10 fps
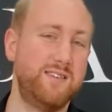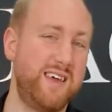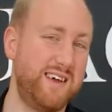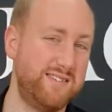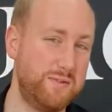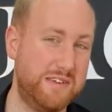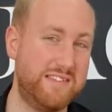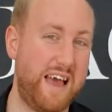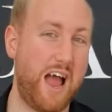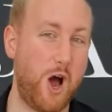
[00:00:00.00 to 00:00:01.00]

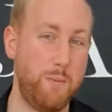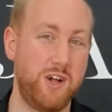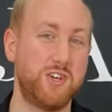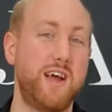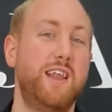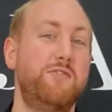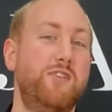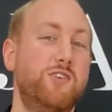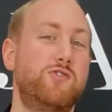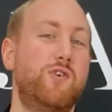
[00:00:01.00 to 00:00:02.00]
Testament to how much I
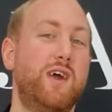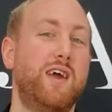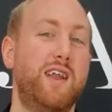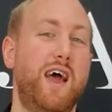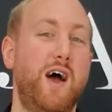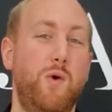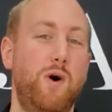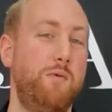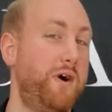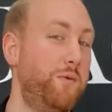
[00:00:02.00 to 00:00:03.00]
love this drink and how
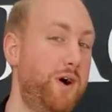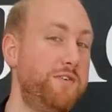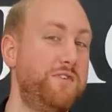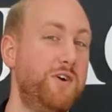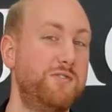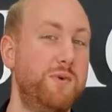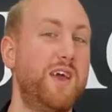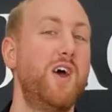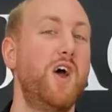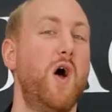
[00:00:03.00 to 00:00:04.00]
well my wife knows me.